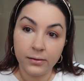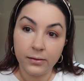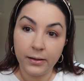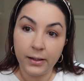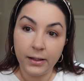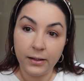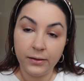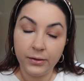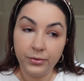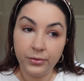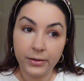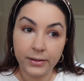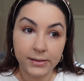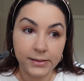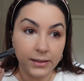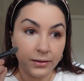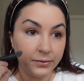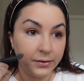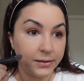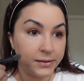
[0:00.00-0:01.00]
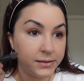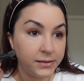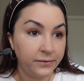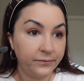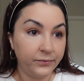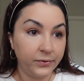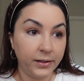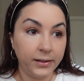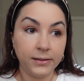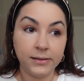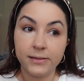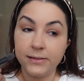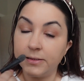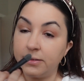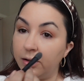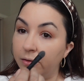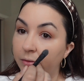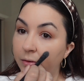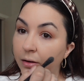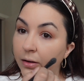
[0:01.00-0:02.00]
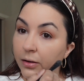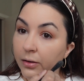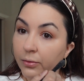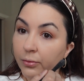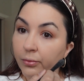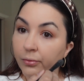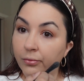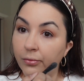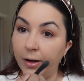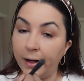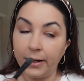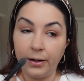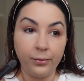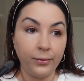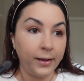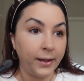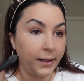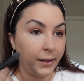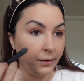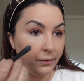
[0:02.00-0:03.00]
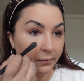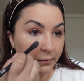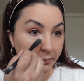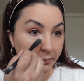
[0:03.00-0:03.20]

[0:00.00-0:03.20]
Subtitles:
And you can tell the difference right away.